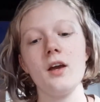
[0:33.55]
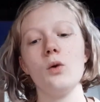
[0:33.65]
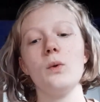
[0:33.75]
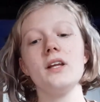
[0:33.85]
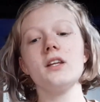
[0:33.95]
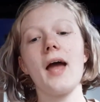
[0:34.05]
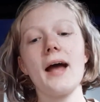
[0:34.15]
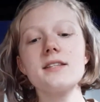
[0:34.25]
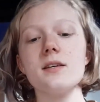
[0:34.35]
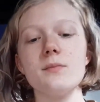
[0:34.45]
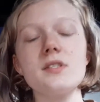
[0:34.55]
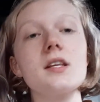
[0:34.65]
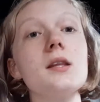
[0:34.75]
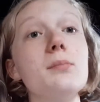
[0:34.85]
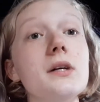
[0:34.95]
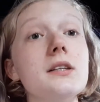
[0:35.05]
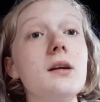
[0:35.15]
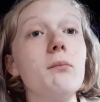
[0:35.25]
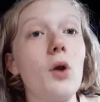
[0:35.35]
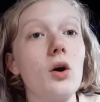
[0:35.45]
With atoms, the building
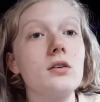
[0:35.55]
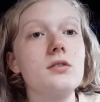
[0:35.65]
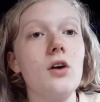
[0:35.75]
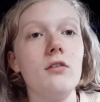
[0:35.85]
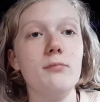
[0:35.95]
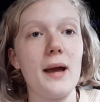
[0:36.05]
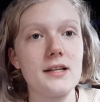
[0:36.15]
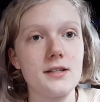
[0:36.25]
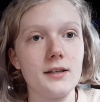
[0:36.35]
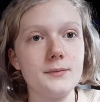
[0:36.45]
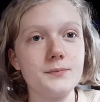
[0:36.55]
blocks of matter.